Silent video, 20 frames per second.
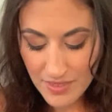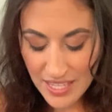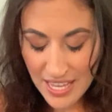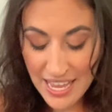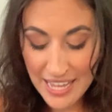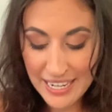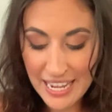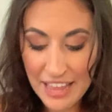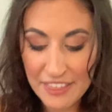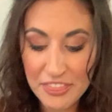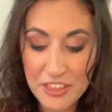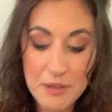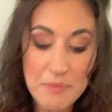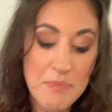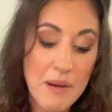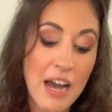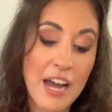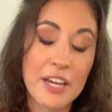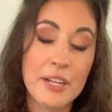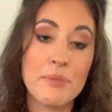And at the
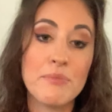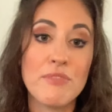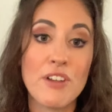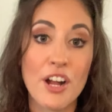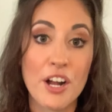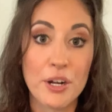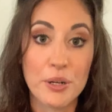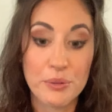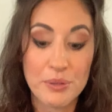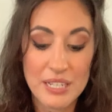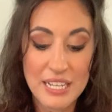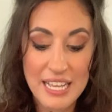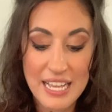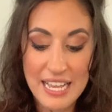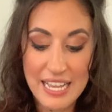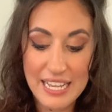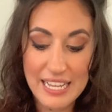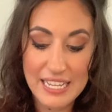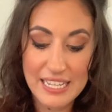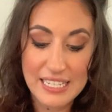bottom row,
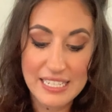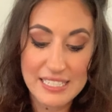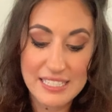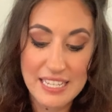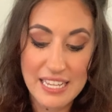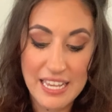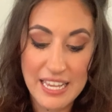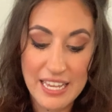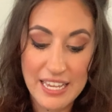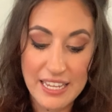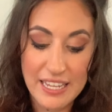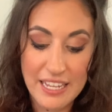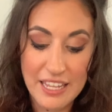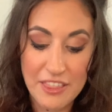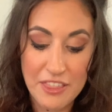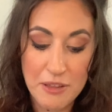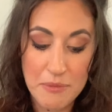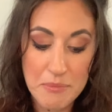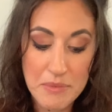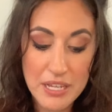is it
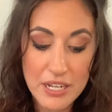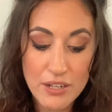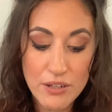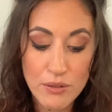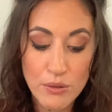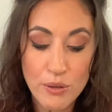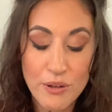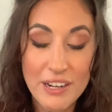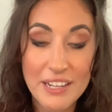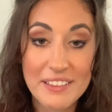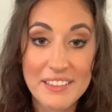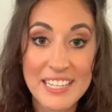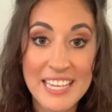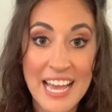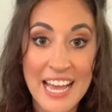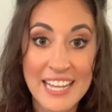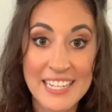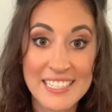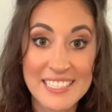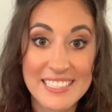in the middle or at the
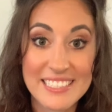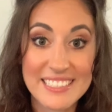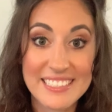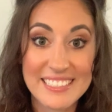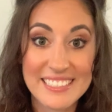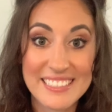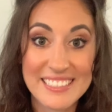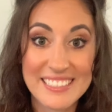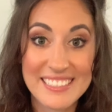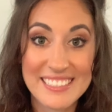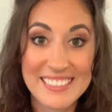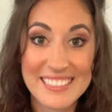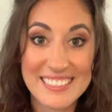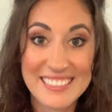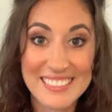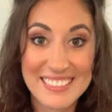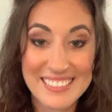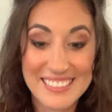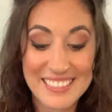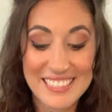end?
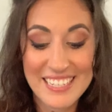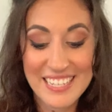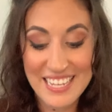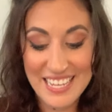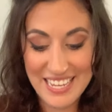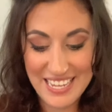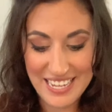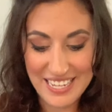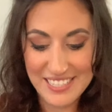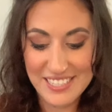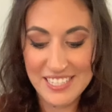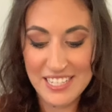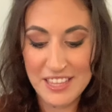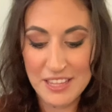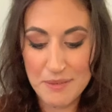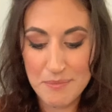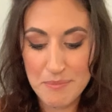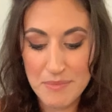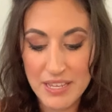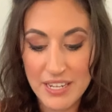It's in
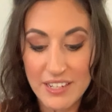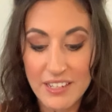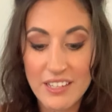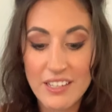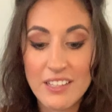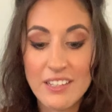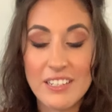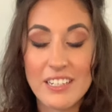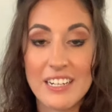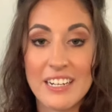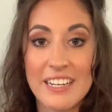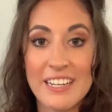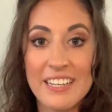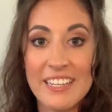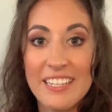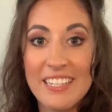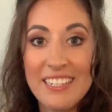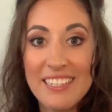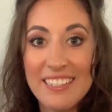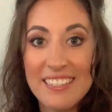the middle,
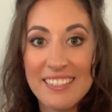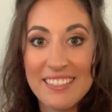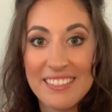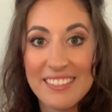good.